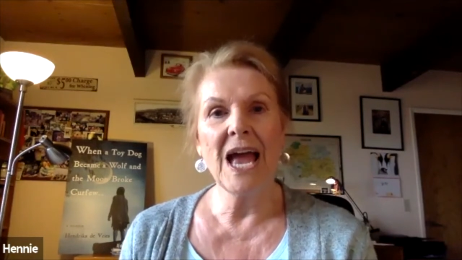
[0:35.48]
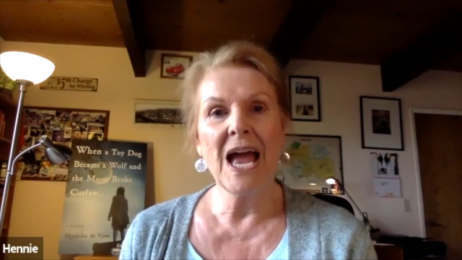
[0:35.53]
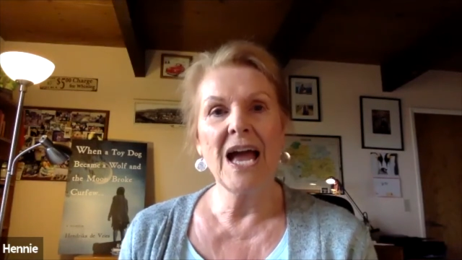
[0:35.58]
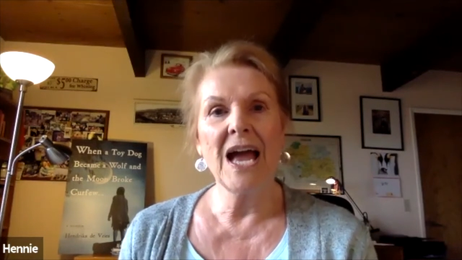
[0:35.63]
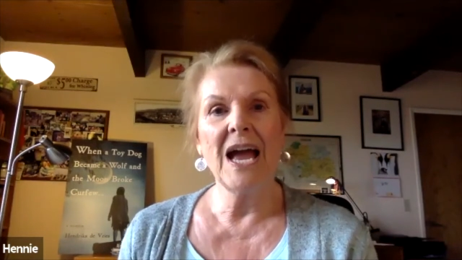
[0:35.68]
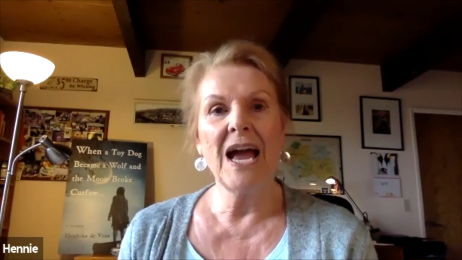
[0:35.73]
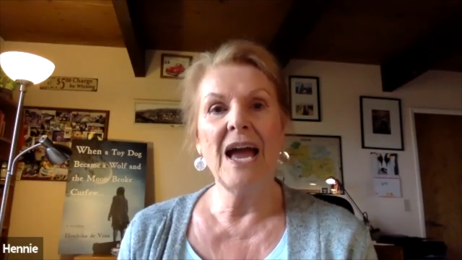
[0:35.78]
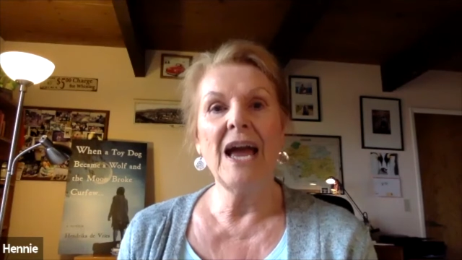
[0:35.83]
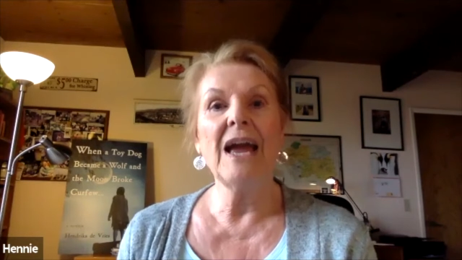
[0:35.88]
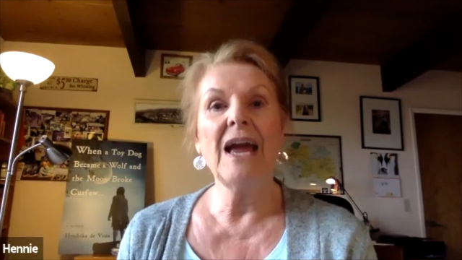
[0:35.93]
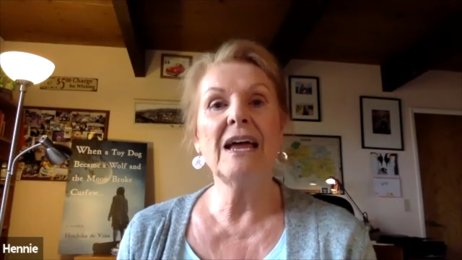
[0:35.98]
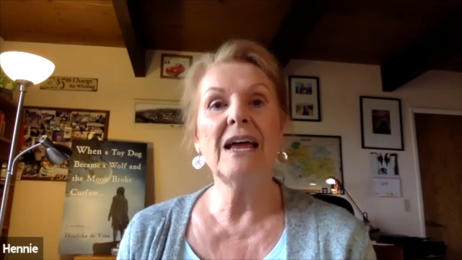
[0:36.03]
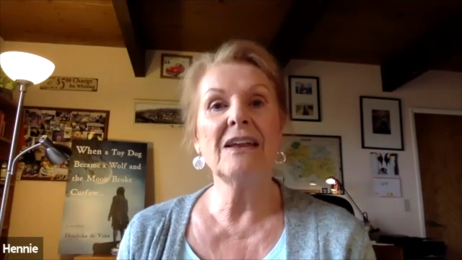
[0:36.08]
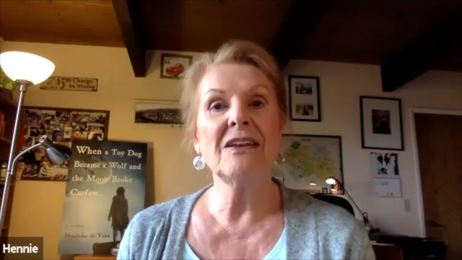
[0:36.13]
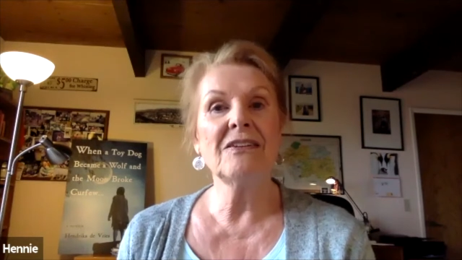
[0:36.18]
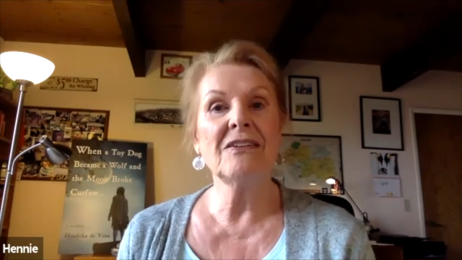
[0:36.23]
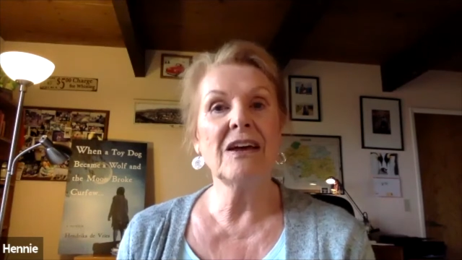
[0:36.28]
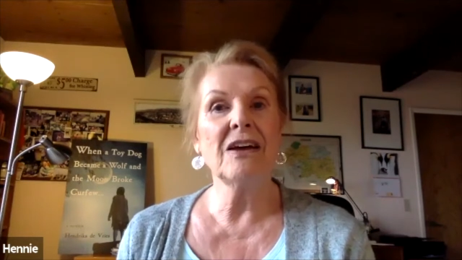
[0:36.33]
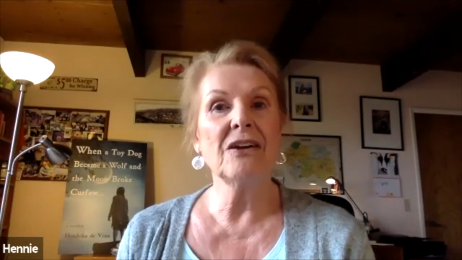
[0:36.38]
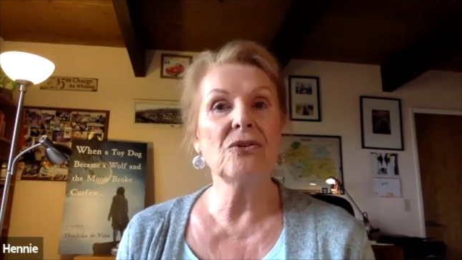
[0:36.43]

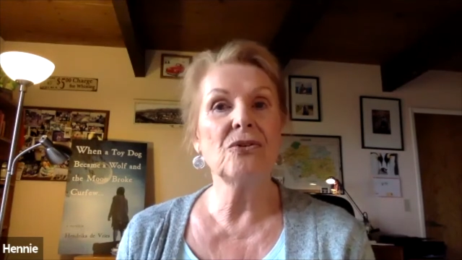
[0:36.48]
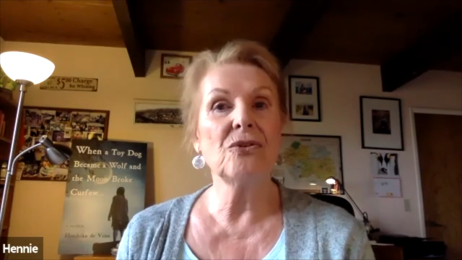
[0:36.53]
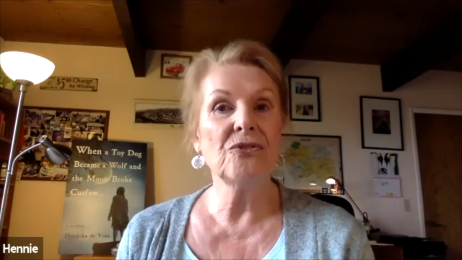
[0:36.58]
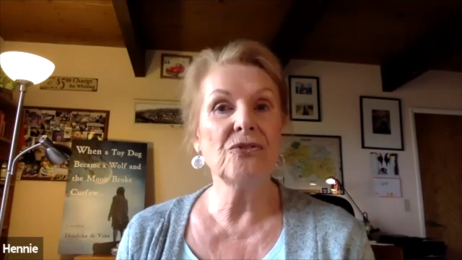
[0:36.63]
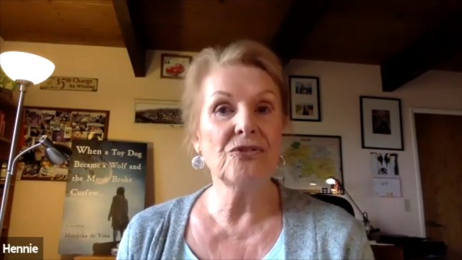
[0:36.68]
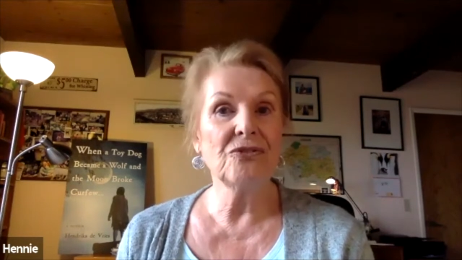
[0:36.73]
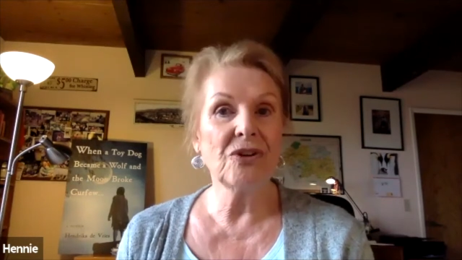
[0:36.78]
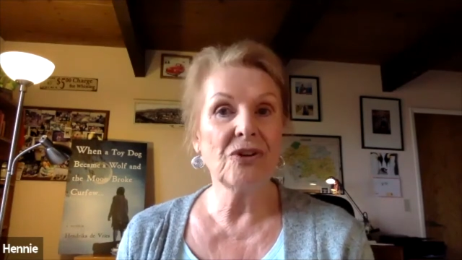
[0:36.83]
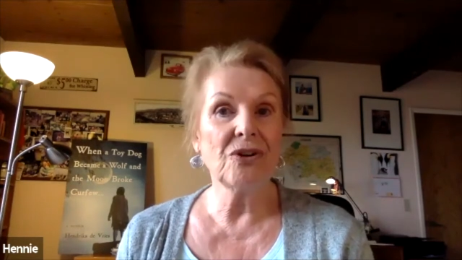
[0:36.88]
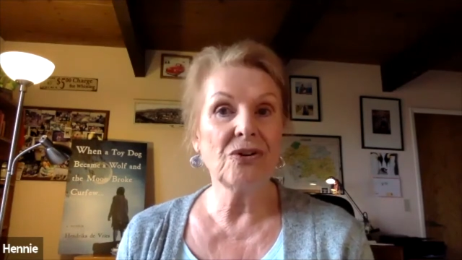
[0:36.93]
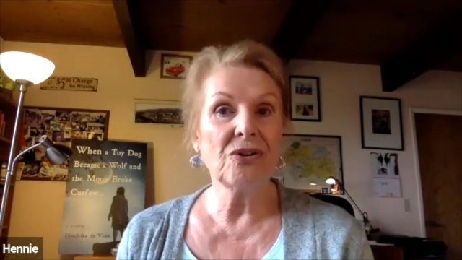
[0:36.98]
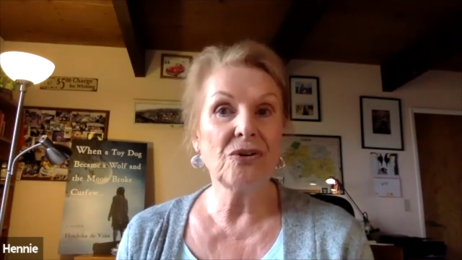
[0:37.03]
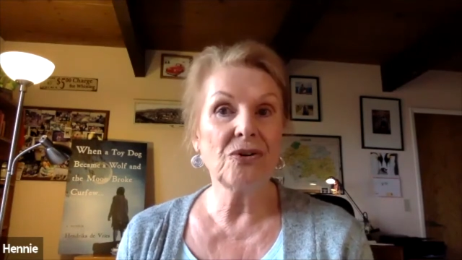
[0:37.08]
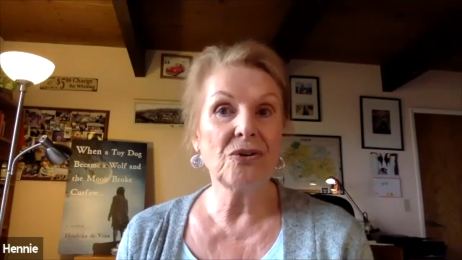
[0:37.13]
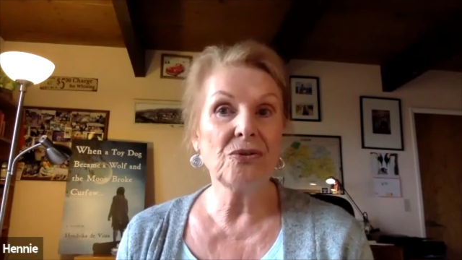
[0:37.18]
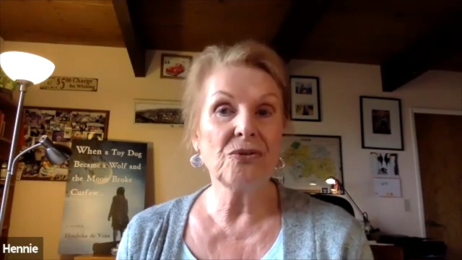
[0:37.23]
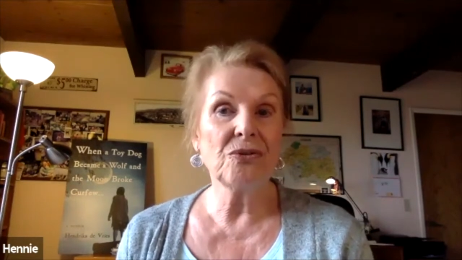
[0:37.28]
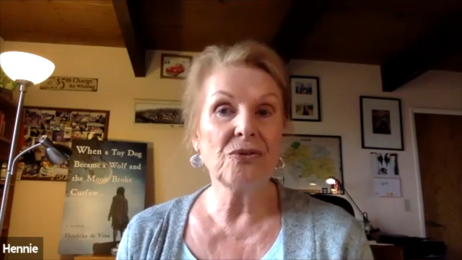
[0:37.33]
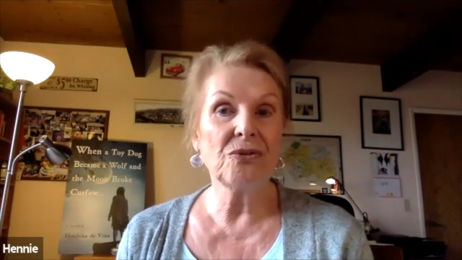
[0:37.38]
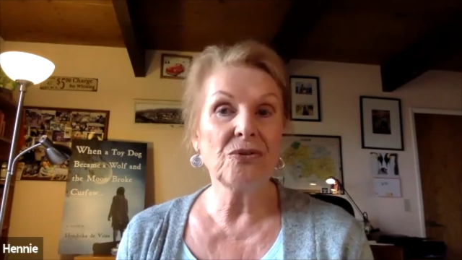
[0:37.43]
And I
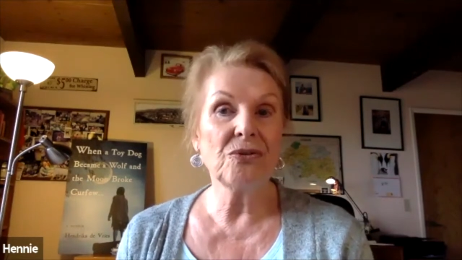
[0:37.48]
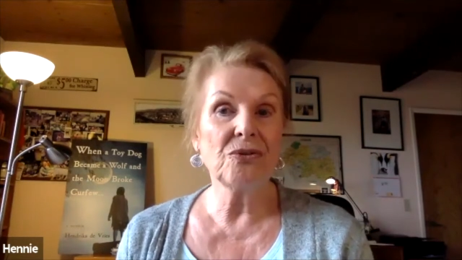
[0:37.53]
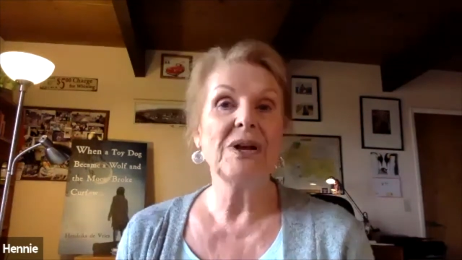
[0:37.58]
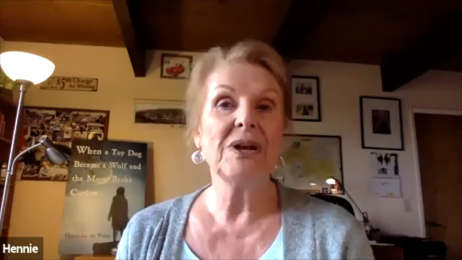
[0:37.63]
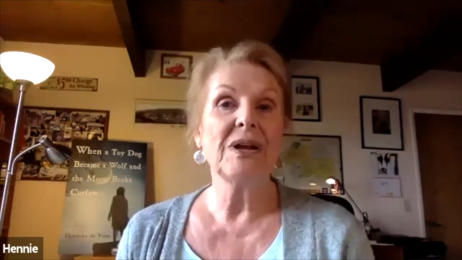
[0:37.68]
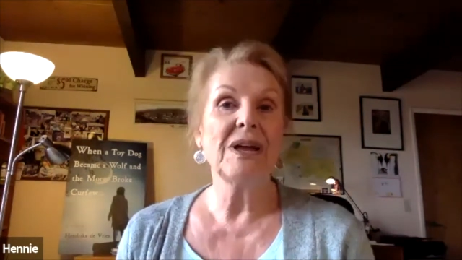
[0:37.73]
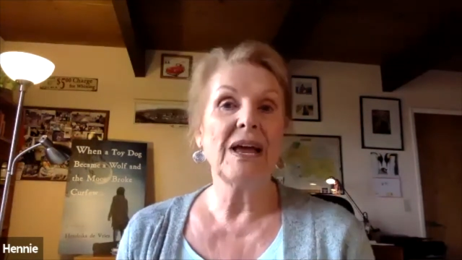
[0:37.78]
also